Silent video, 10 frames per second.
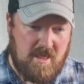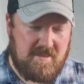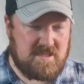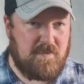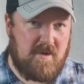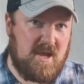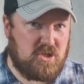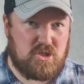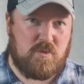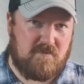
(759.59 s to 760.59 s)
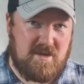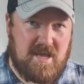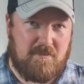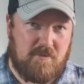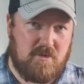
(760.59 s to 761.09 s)
That's about it. Just quick
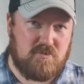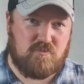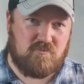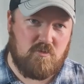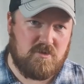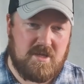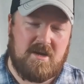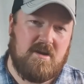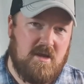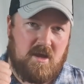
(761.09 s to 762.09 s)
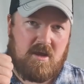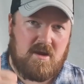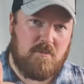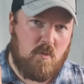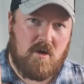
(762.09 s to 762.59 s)
recap of those rules then.
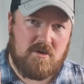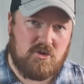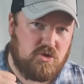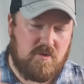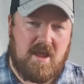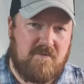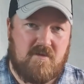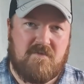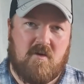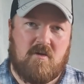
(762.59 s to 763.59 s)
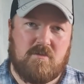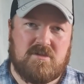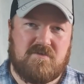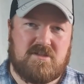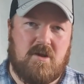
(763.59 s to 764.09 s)
Number 1, treat every firearm as
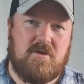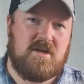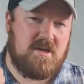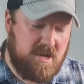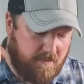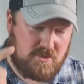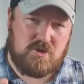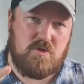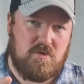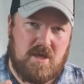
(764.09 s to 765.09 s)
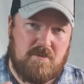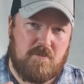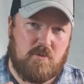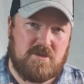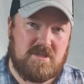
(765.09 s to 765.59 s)
if it's loaded. Number 2, keep it
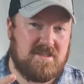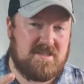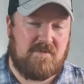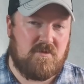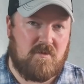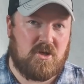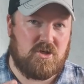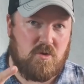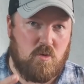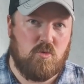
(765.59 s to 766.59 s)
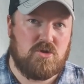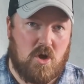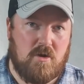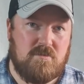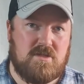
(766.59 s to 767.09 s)
pointed in a safe direction at all
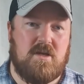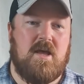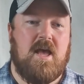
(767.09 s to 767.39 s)
times.